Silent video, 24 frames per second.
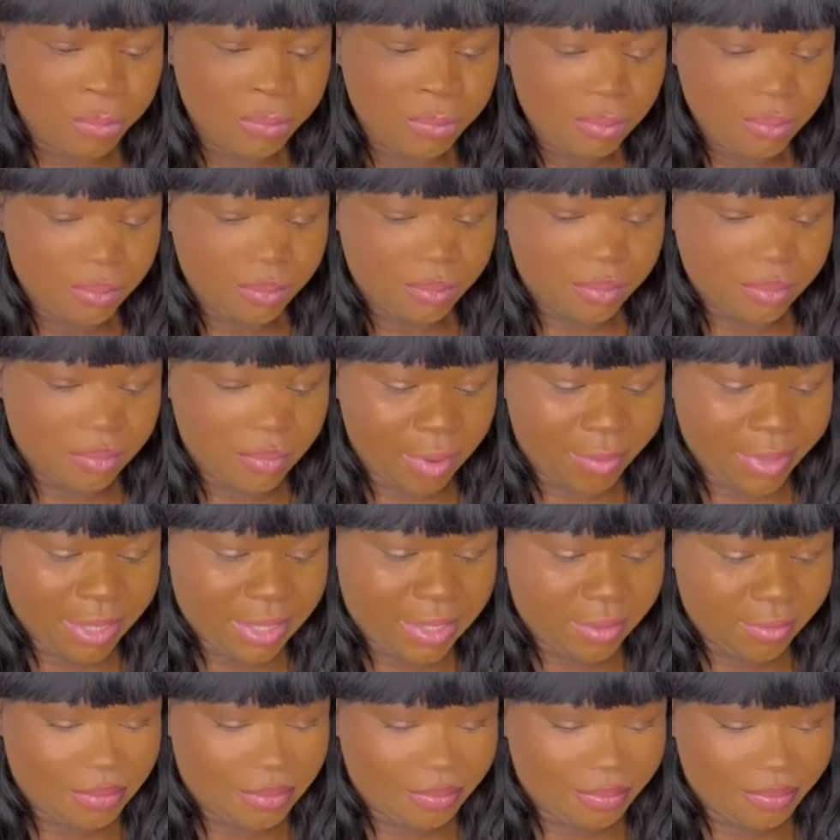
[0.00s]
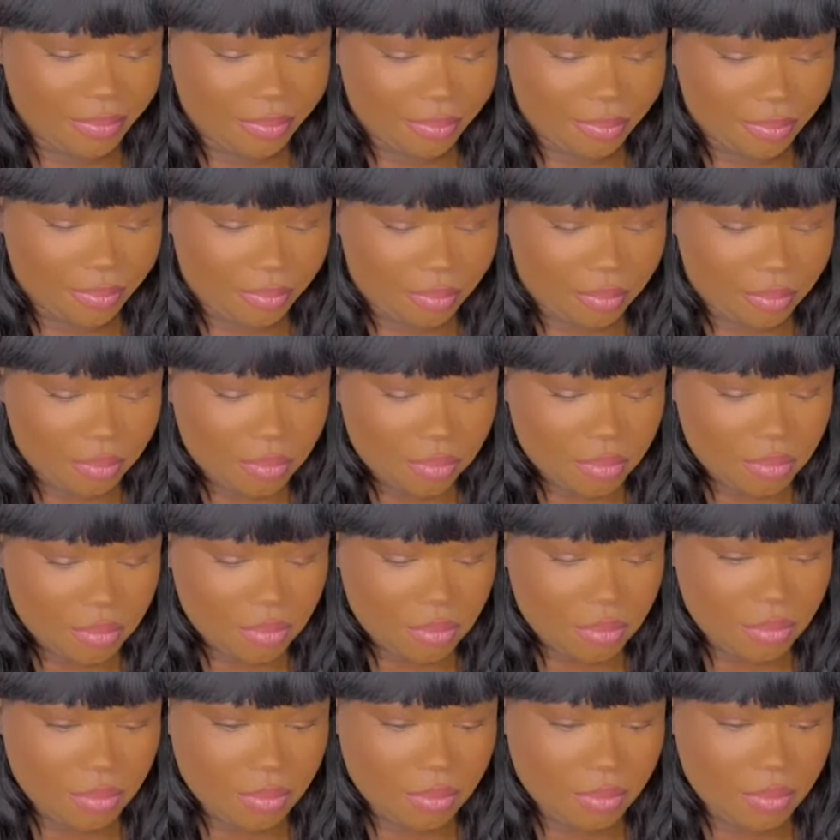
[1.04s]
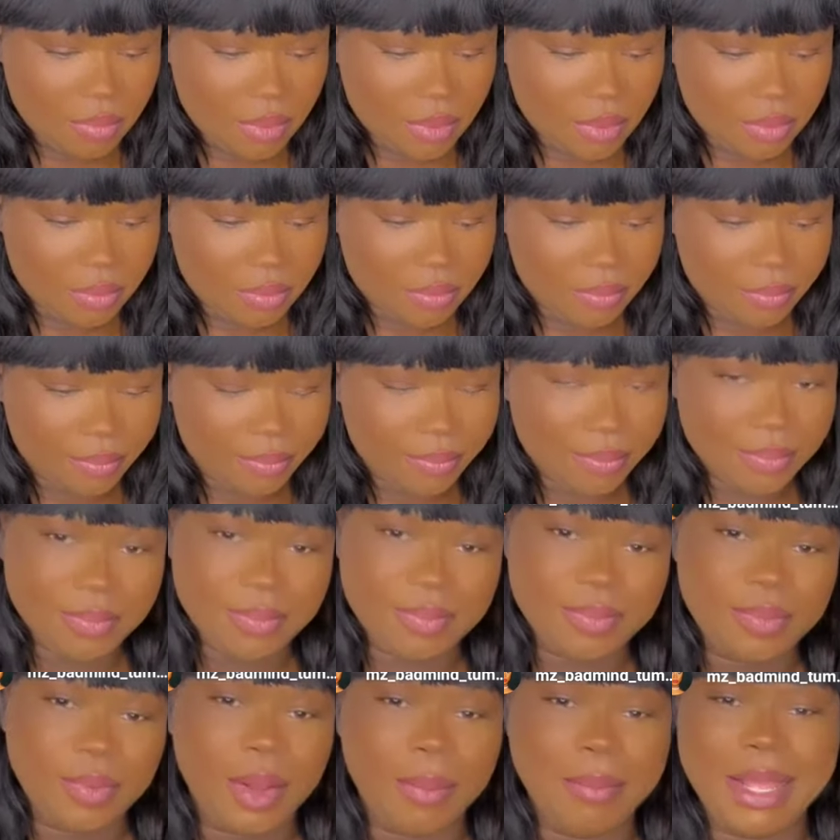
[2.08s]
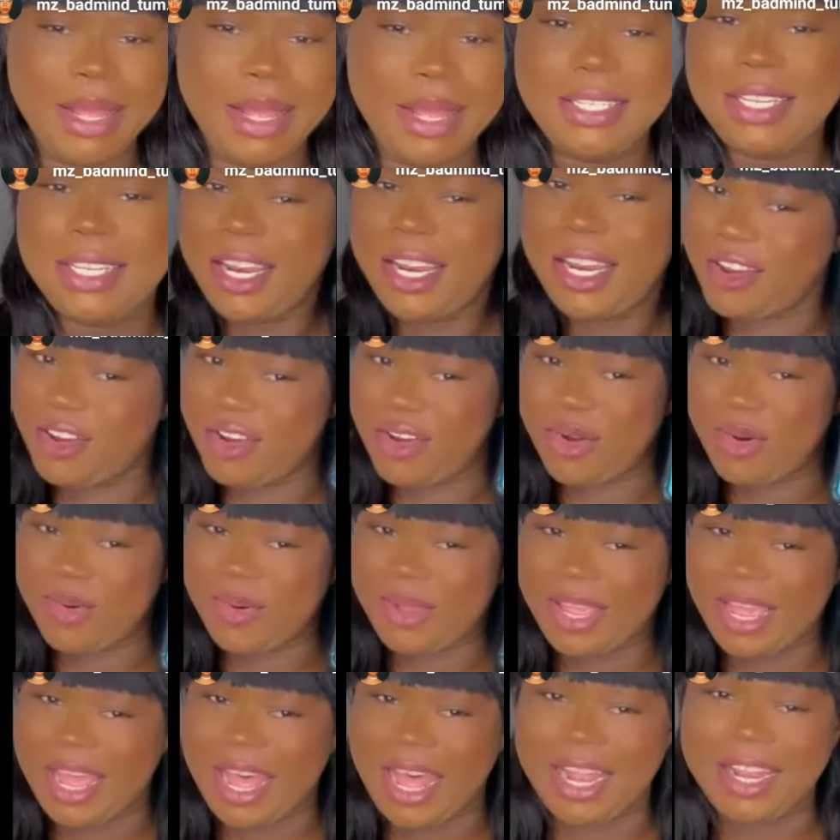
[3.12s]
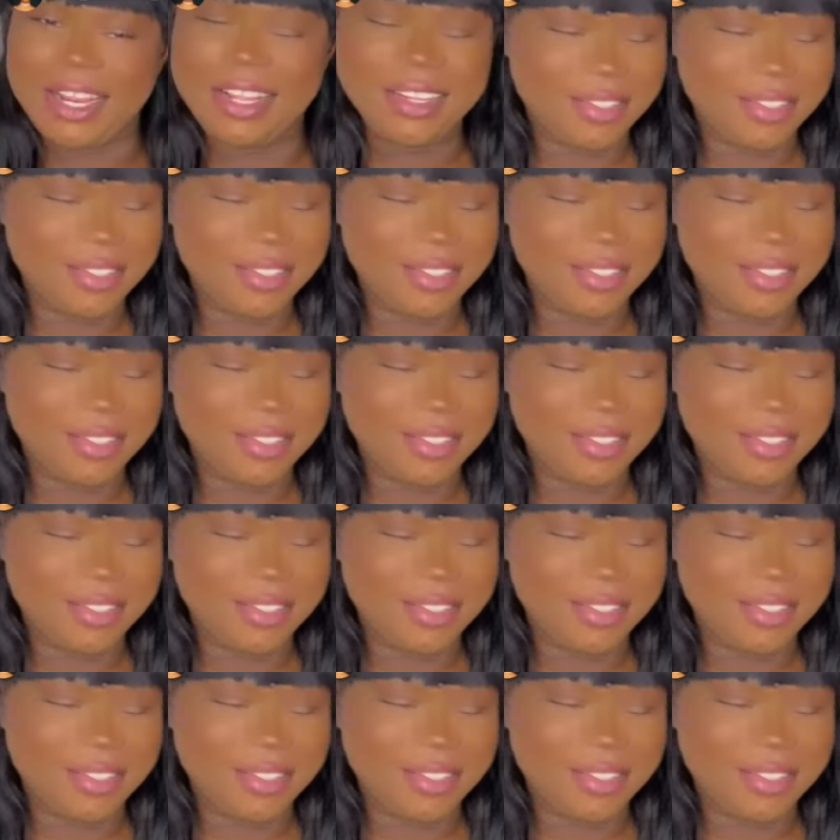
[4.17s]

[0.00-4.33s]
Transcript: you alone not boom and this is no girl.